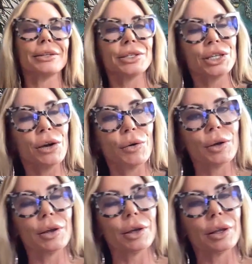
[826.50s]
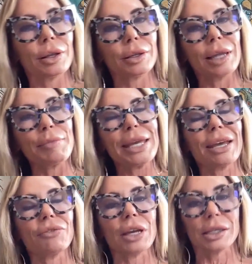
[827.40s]
So let me
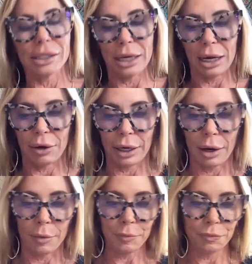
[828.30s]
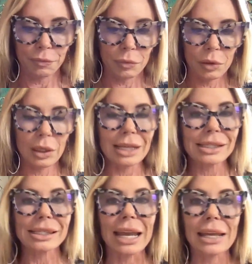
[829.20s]
give you a scenario.
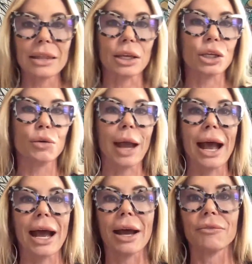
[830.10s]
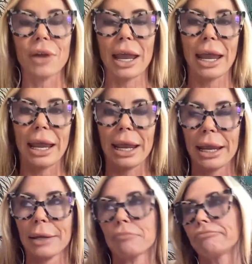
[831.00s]
Let's say that you have
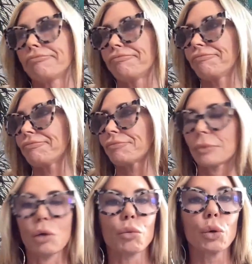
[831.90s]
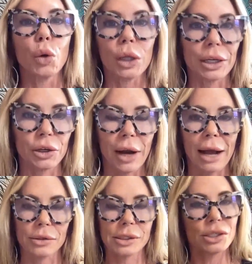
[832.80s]
a rule in your
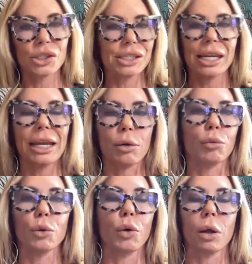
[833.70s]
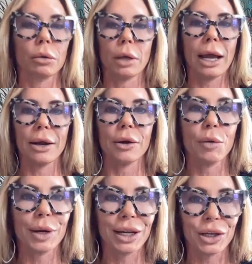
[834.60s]
house. Let's just take a rule. I don't
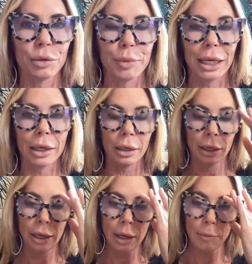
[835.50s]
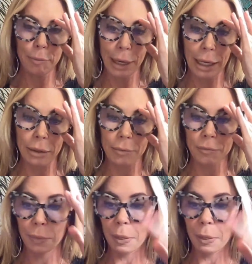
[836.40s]
know what it could be, but